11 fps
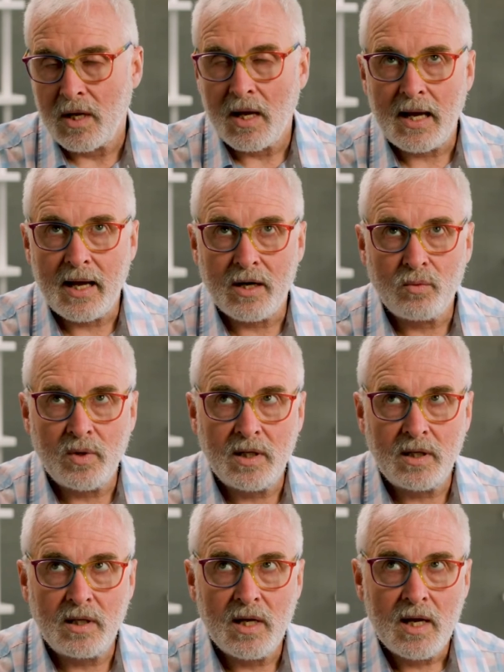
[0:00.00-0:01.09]
How do
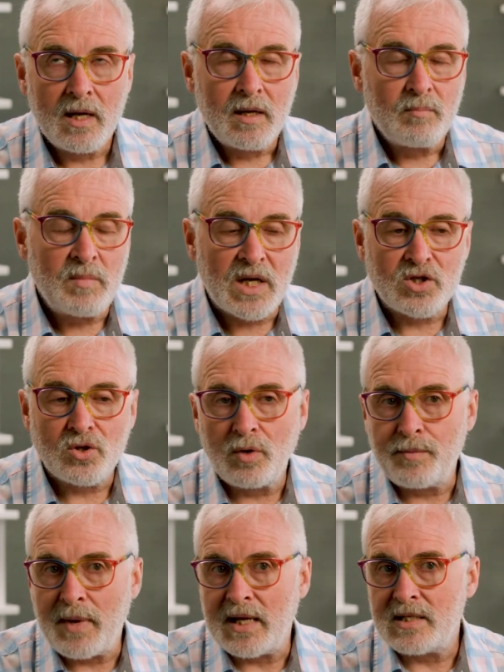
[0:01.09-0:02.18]
we make sure we
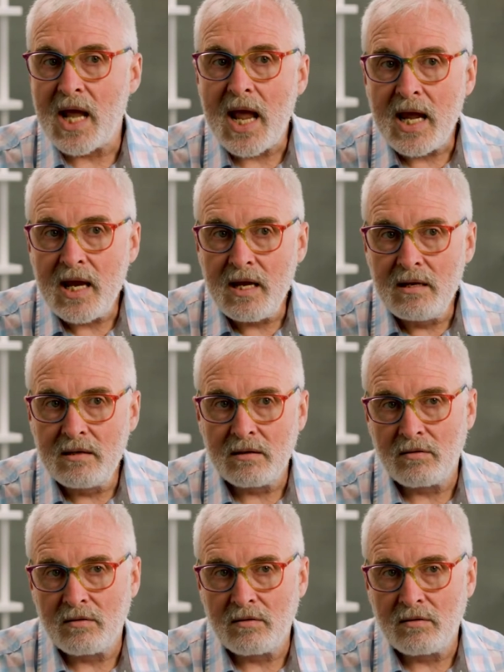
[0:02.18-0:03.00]
maintain